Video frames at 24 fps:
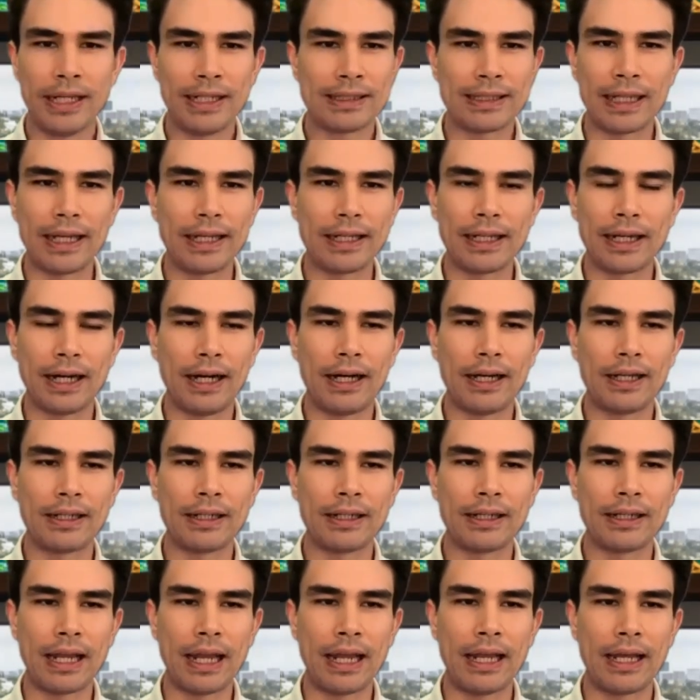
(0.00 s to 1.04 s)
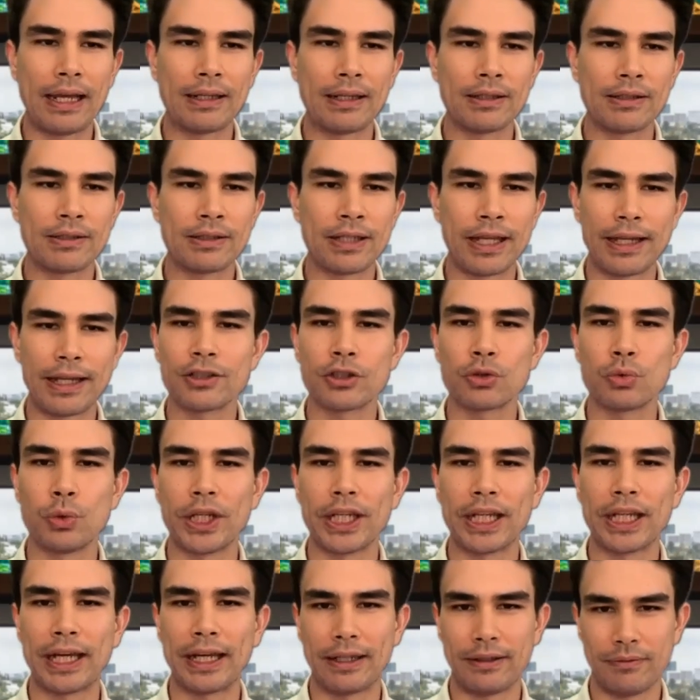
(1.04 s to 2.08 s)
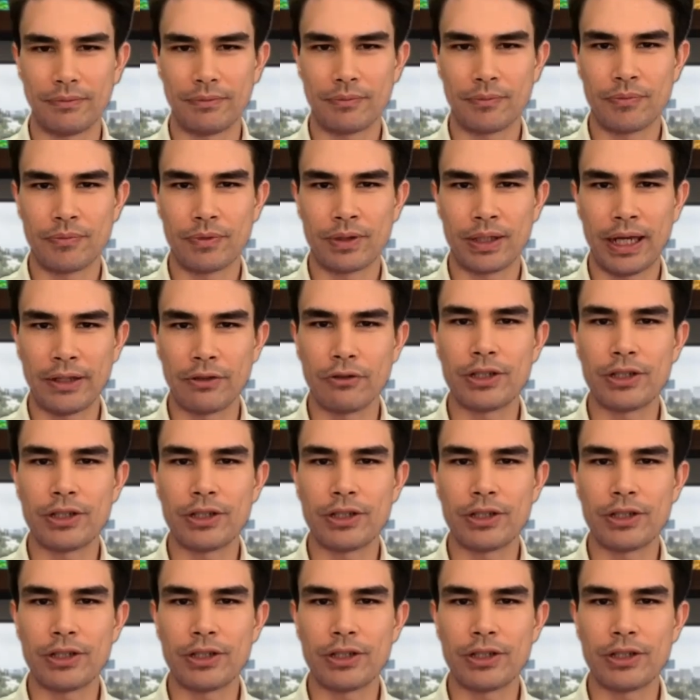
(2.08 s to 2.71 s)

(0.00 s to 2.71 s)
take on and take a swing at. And you